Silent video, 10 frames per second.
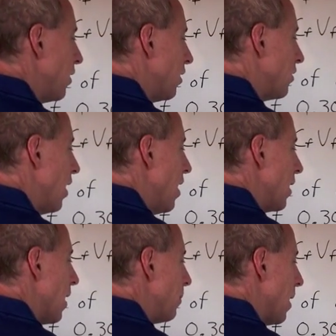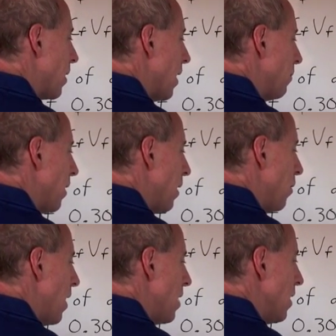Now you're going to say, chem guy, chem
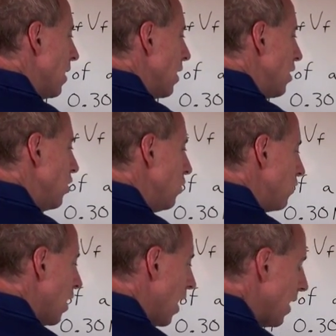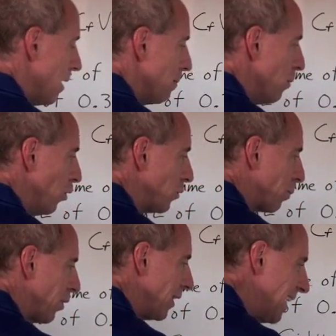guy, wait, you've got moles
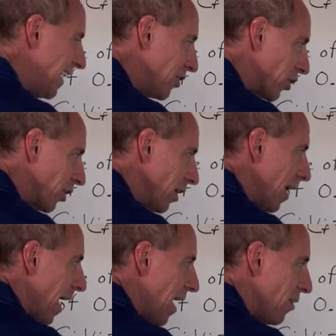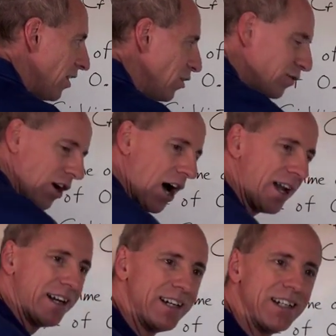per liter, and then you've
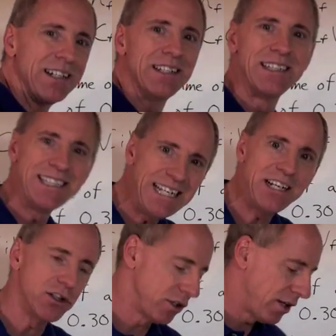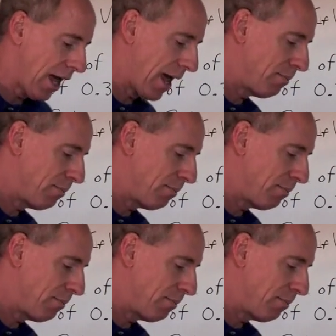got liters.